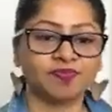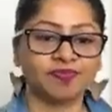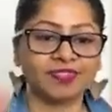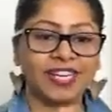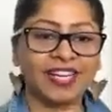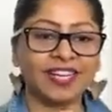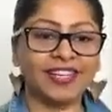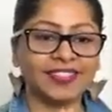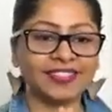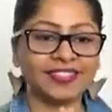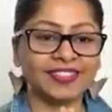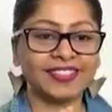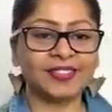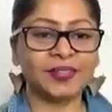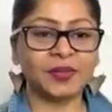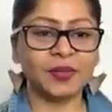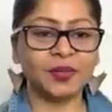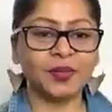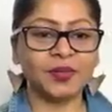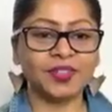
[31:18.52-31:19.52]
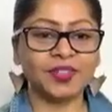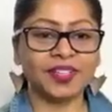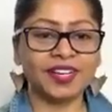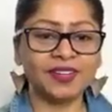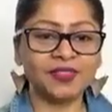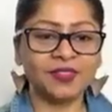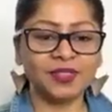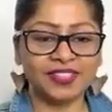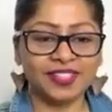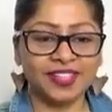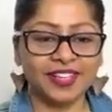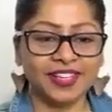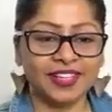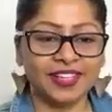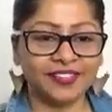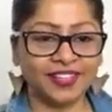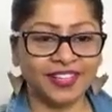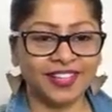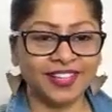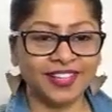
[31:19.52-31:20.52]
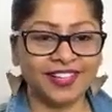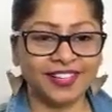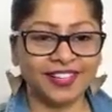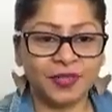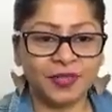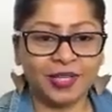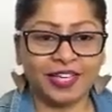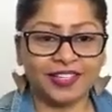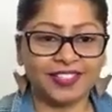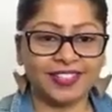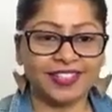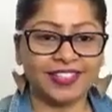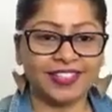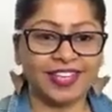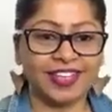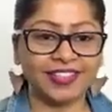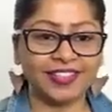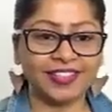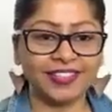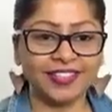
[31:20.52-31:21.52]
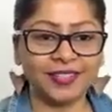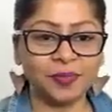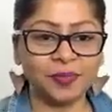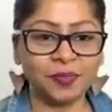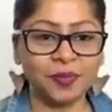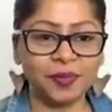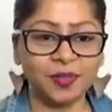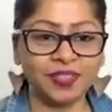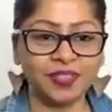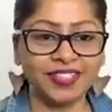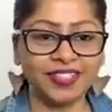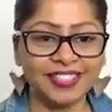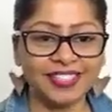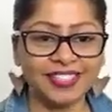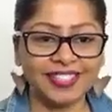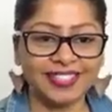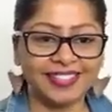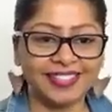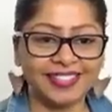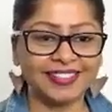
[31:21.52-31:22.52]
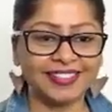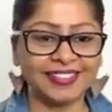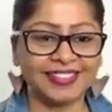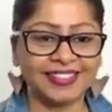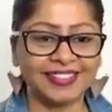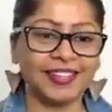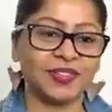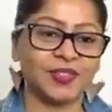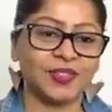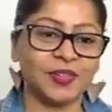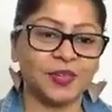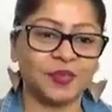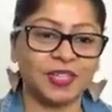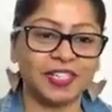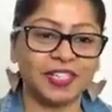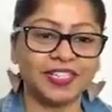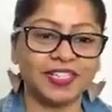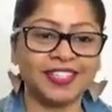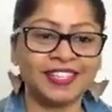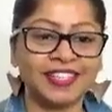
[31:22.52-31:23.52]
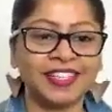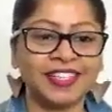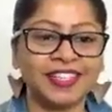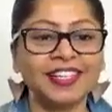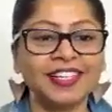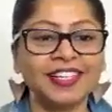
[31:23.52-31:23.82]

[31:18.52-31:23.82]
Yeah, so life was lifing and we had to take a little pause, and thank you so much.